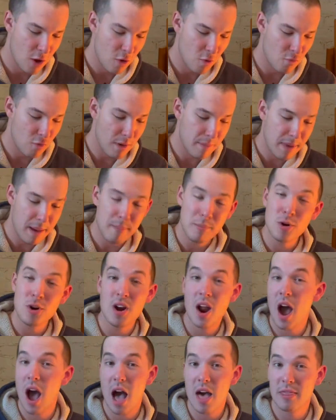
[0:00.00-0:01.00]
Remember
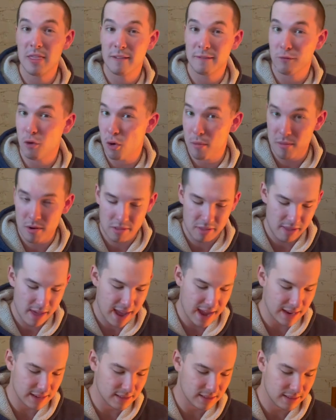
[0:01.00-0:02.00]
not the former
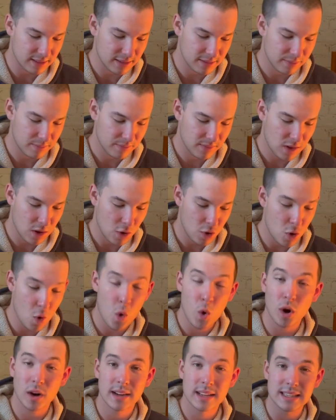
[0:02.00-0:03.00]
things,
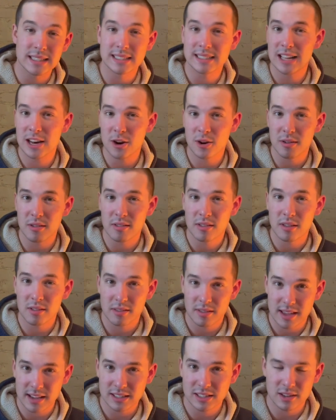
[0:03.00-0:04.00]
nor consider the
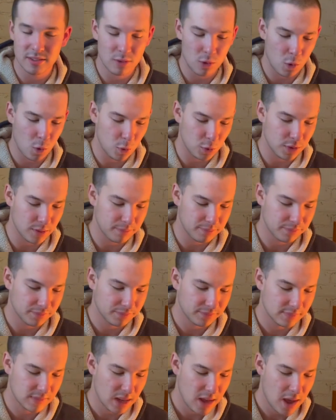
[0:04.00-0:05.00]
things of old.
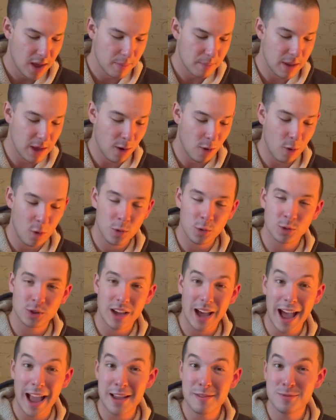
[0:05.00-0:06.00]

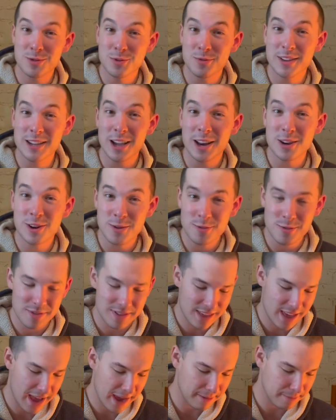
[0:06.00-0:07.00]
Behold, I am doing a new
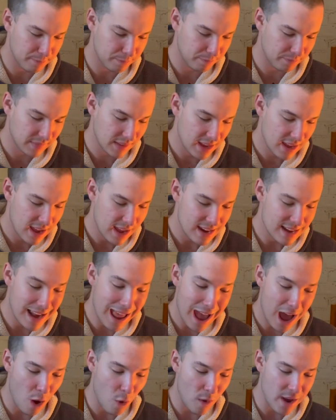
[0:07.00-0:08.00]
thing.
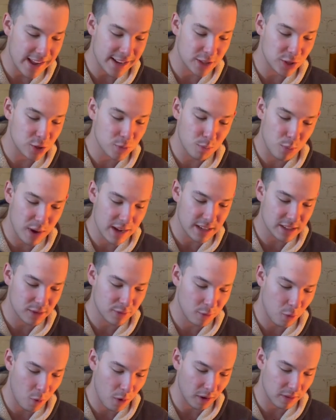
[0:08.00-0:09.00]
Now it springs
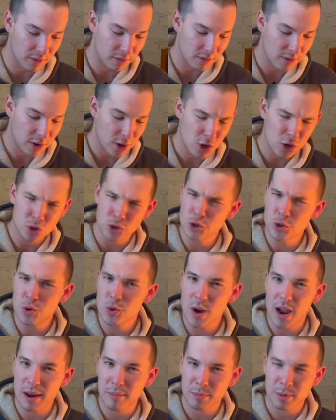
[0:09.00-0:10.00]
forth. Do you
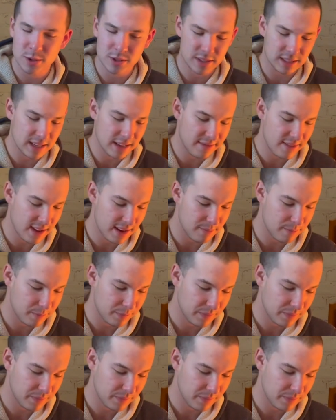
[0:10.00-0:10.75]
not perceive it?